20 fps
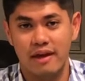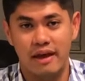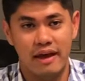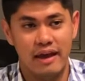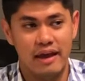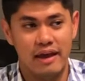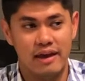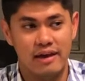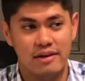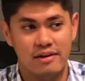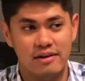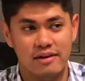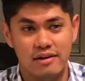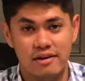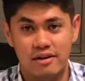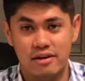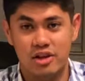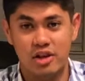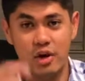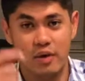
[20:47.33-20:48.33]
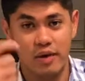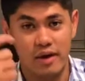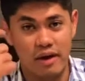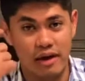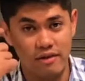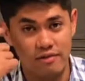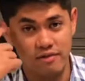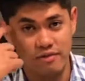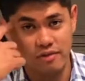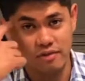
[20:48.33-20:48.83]
And, you know,
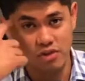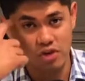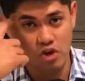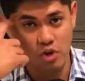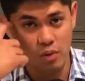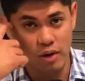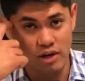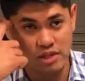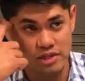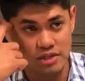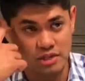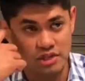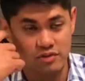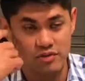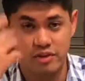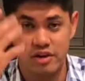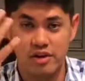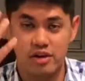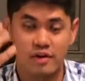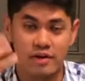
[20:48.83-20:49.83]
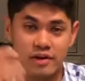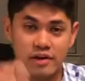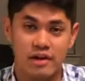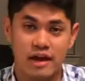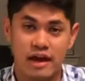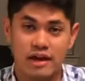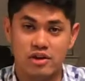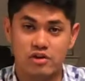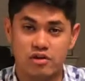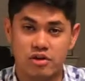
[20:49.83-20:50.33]
if you're watching this video and,
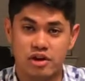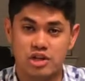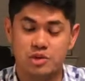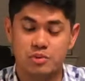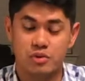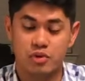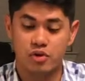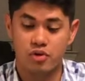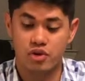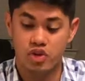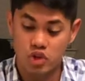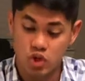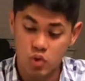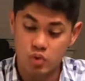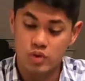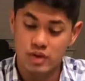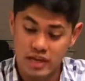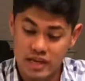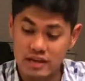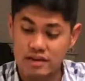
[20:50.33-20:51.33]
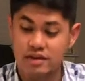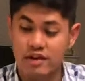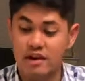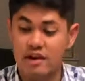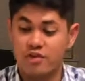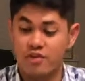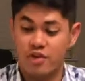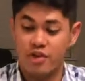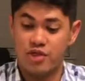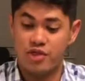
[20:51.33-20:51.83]
and you're an entrepreneur, you need
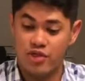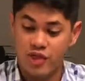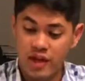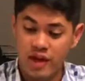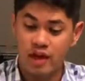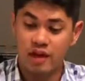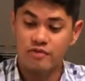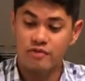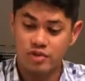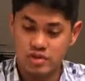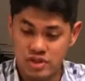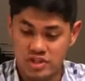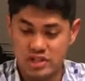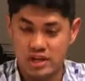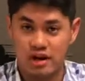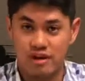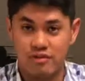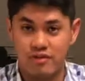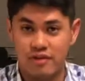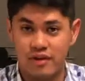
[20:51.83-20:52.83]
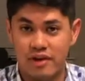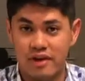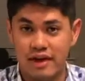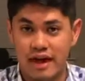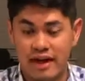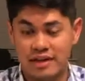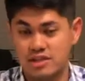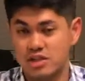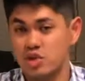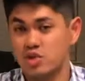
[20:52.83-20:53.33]
to think of yourself
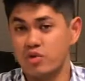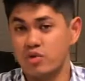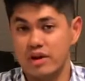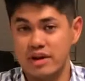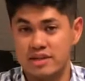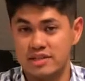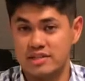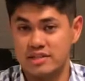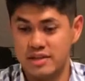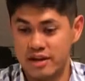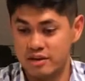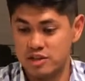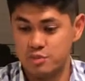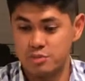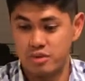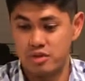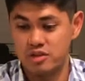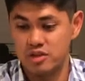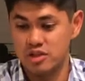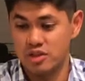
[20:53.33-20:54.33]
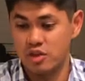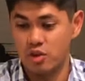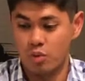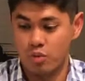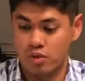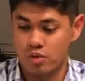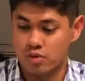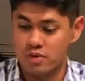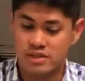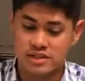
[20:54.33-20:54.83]
as the greatest salesperson in the
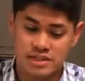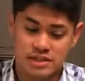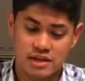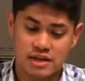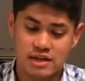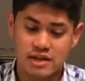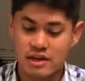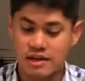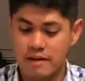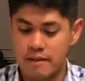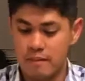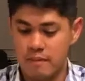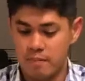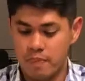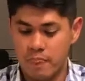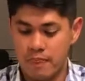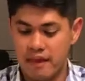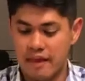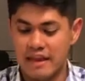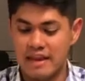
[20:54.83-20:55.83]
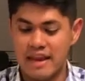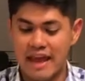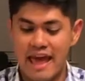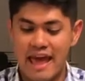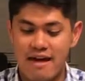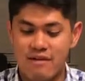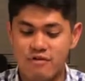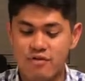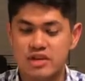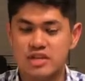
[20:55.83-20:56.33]
world. Listen, in
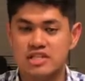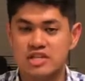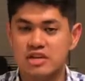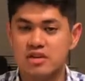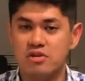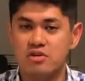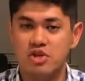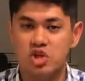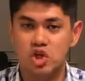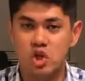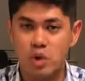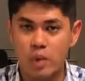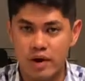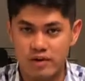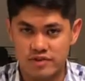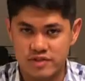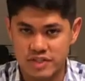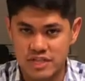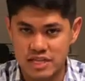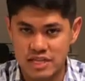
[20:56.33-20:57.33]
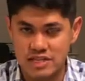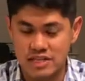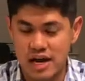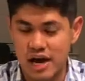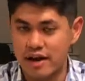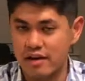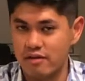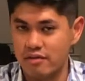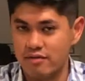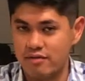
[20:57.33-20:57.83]
every single UFC
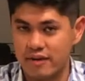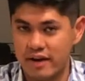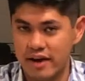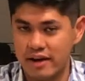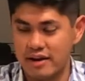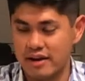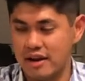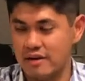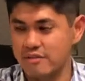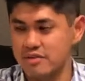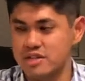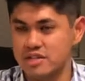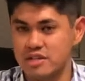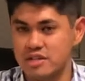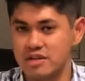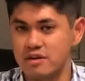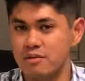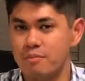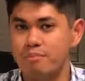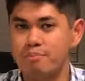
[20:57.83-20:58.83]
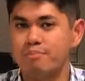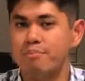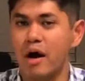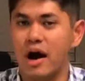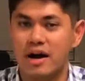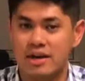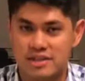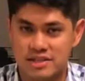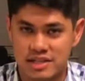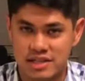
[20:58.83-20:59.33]
title fight, in every single
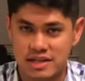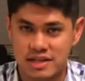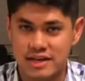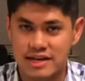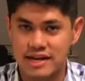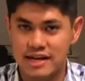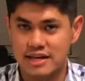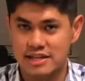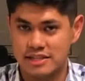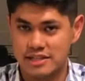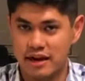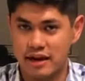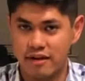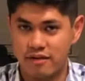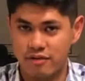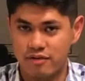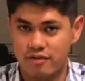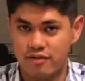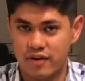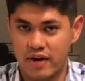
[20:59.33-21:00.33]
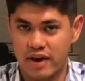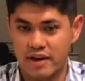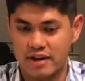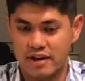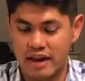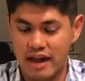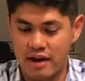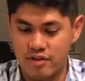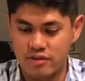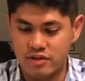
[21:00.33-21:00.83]
boxing title fight, in
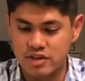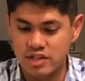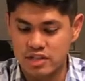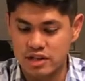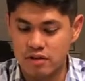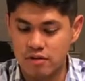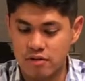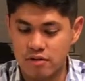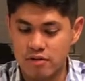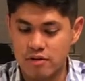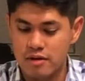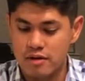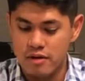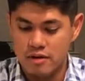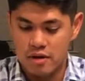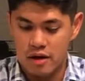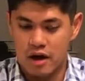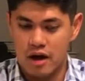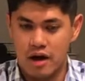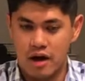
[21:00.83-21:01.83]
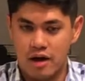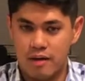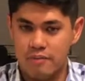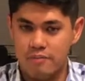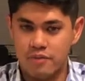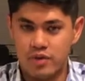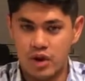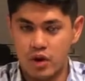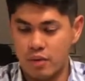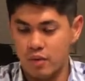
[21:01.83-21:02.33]
every single, um,
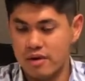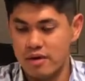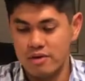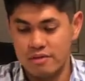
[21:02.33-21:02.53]
you know,